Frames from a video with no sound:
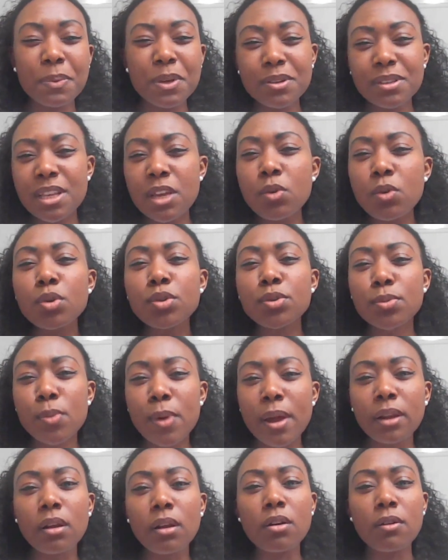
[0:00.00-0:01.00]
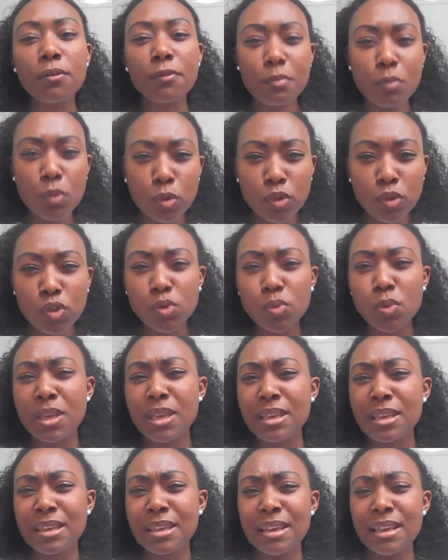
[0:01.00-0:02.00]
Because they go through a lot of mood
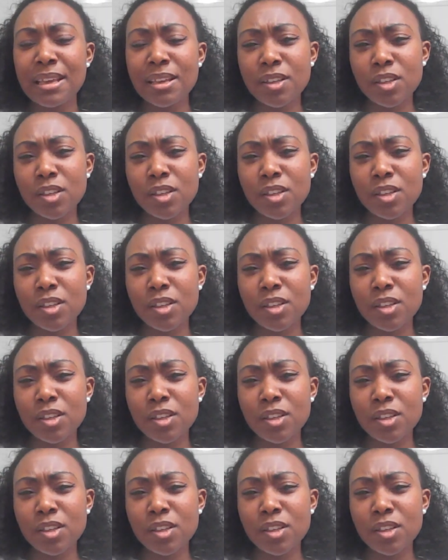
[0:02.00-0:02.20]
swing,